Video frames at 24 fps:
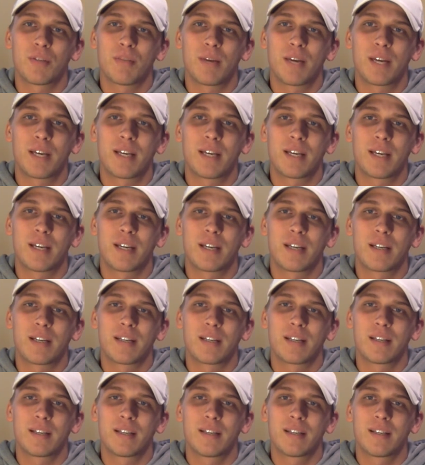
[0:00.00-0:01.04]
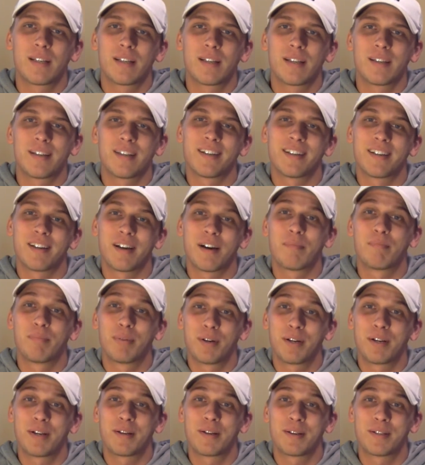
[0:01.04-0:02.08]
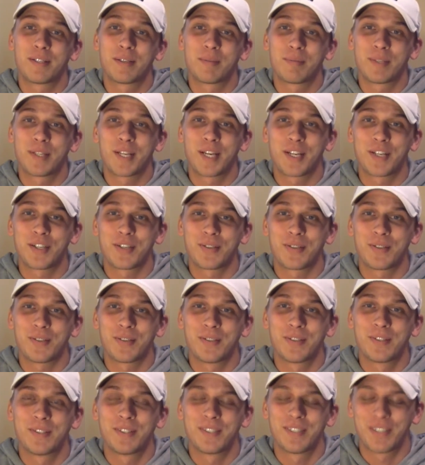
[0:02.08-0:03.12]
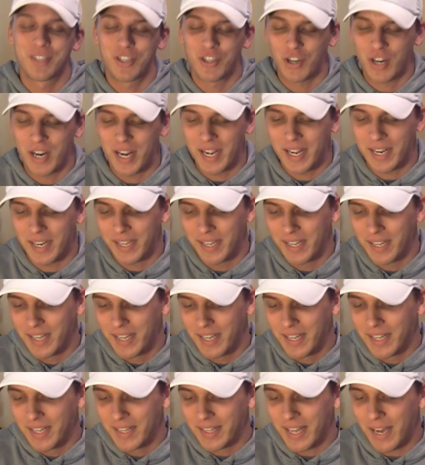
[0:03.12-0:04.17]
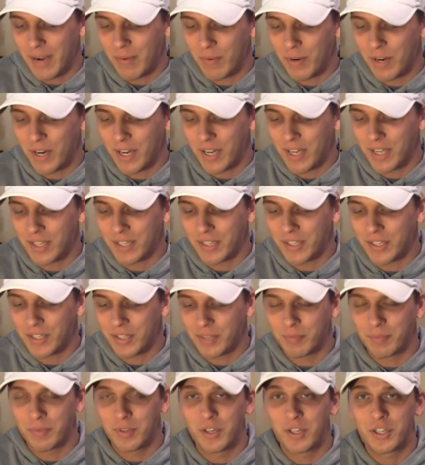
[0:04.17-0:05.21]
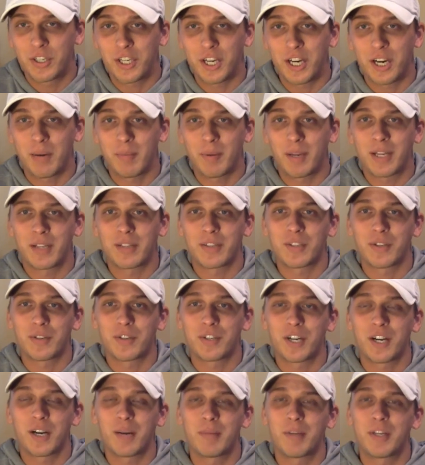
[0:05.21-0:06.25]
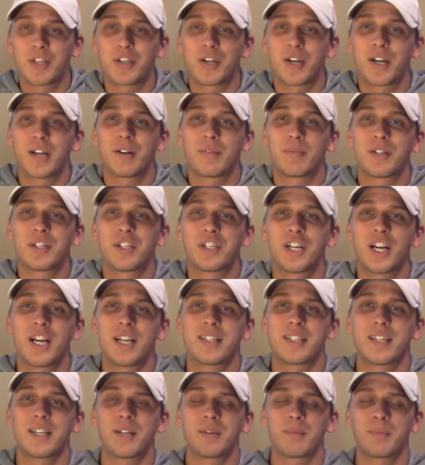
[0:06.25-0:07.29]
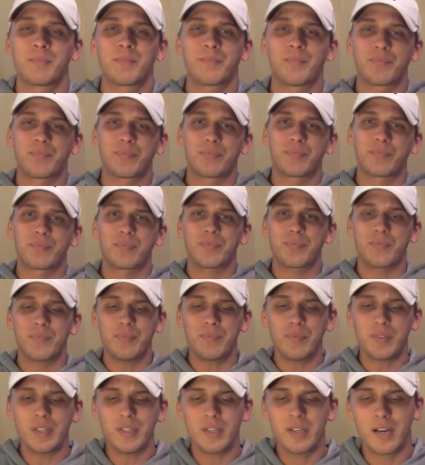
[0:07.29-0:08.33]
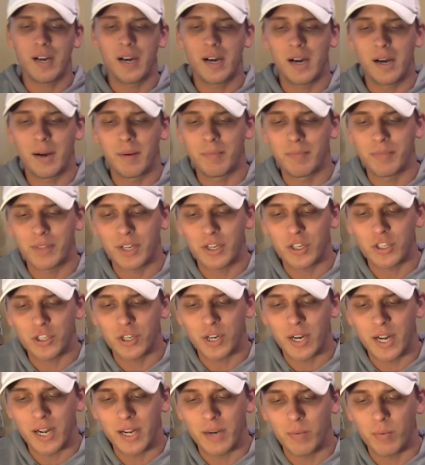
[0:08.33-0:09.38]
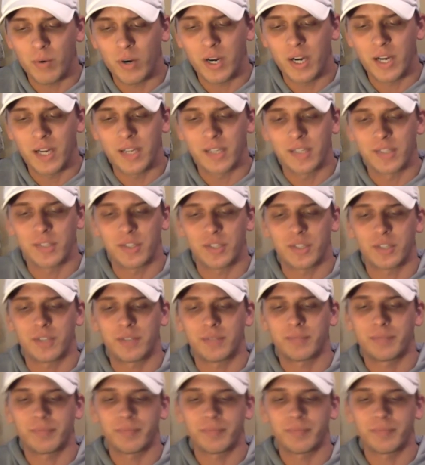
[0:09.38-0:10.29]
making a pretty substantial trade. That was Jeremy. So Jeremy traded with Jason. Their trade was